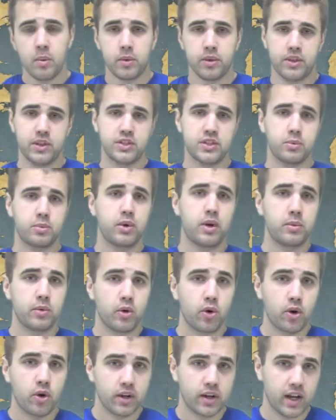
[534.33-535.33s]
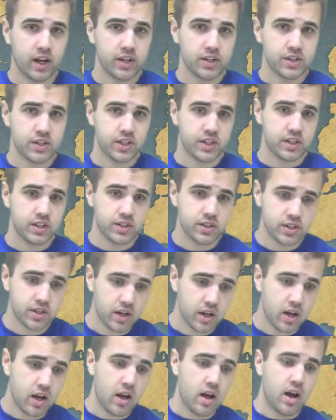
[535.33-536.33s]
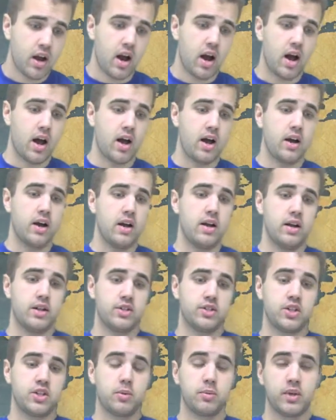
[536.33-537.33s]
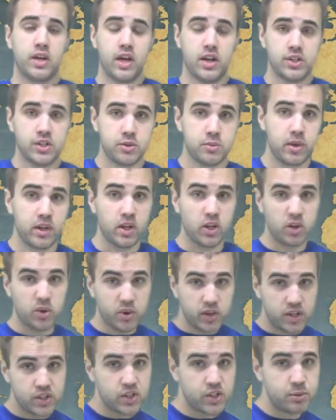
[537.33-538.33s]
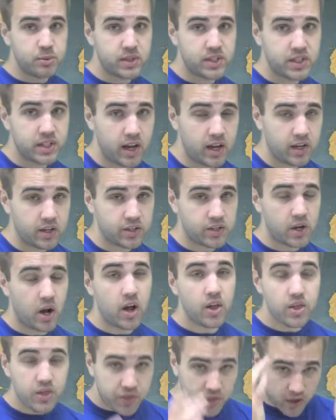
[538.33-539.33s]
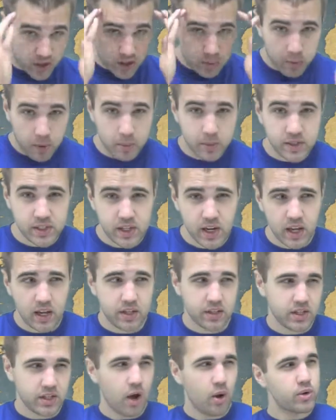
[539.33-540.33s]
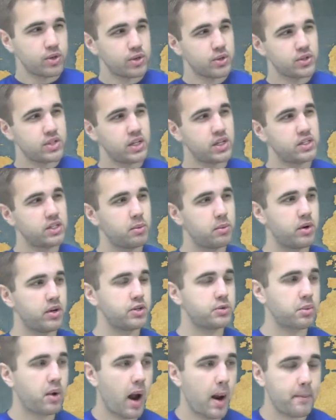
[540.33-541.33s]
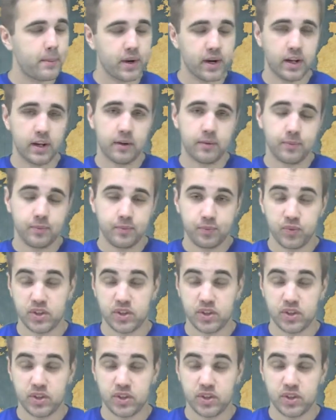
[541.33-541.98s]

The Supreme Court cases, in some cases, make egregious mistakes, unthinkable mistakes. How could you say someone is property?